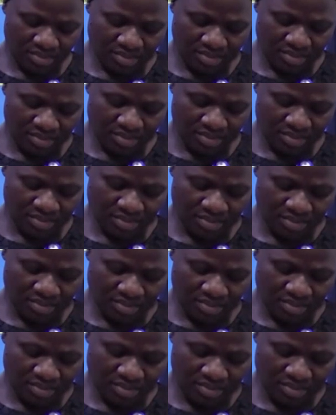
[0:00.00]

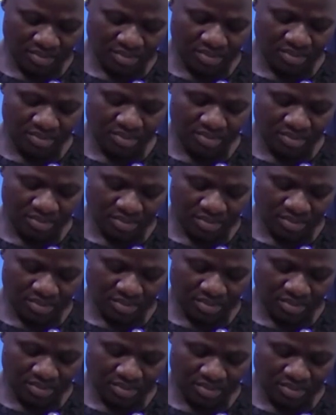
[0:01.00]

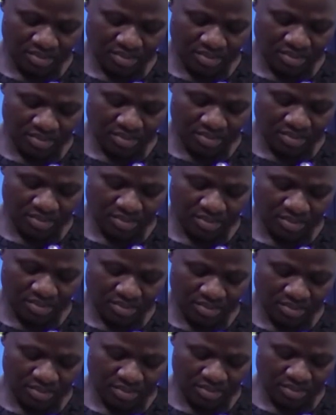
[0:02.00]

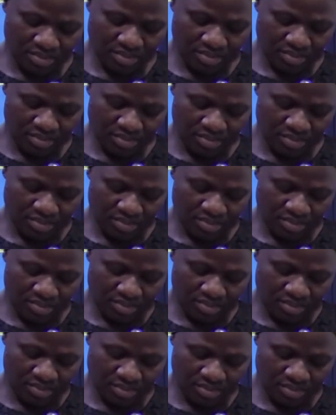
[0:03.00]

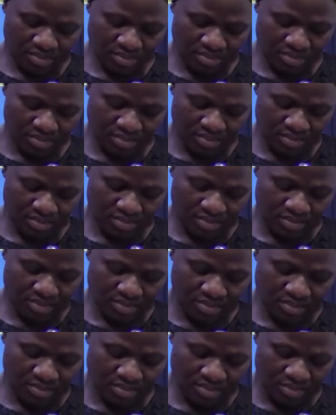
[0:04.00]

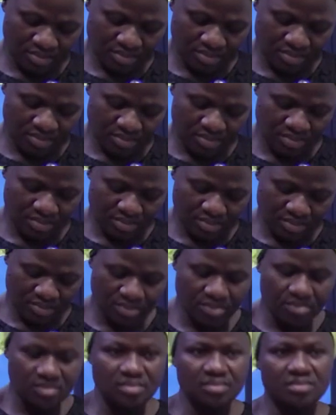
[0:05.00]

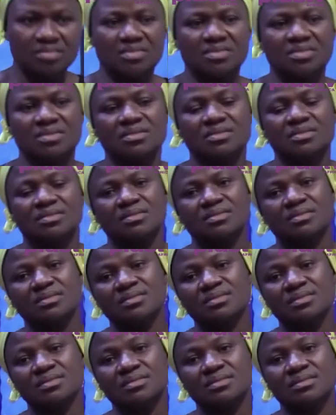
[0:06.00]

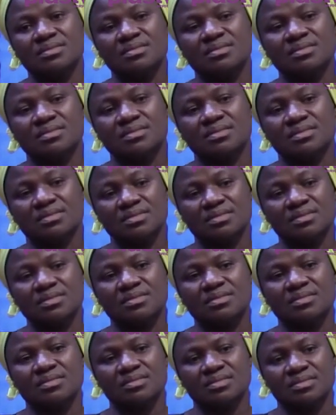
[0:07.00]
(silent)